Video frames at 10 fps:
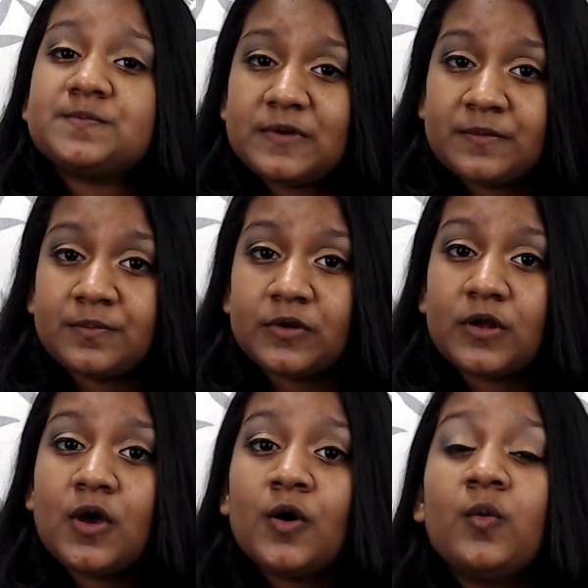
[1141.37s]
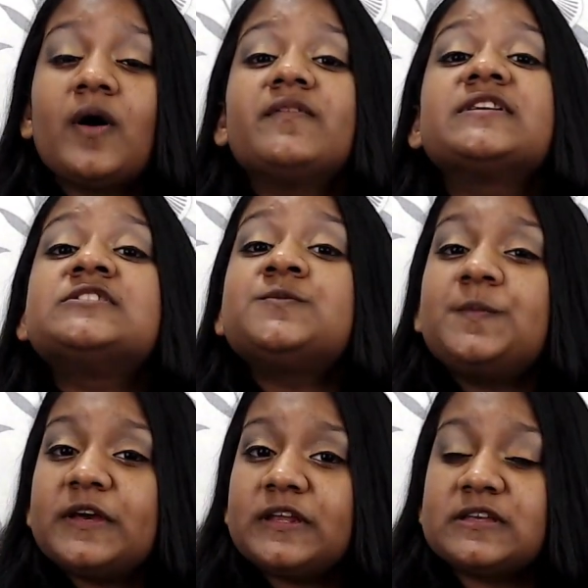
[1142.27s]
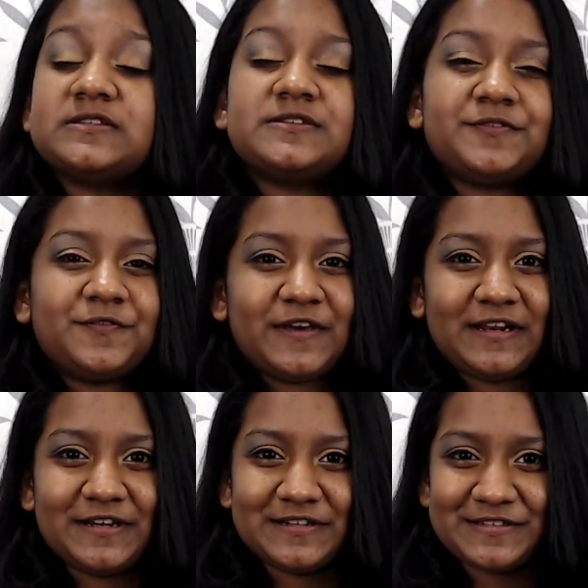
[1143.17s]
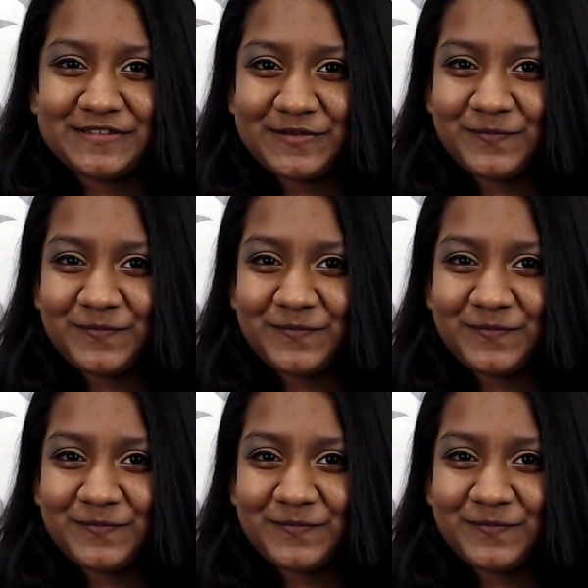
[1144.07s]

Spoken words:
people who have experienced failures.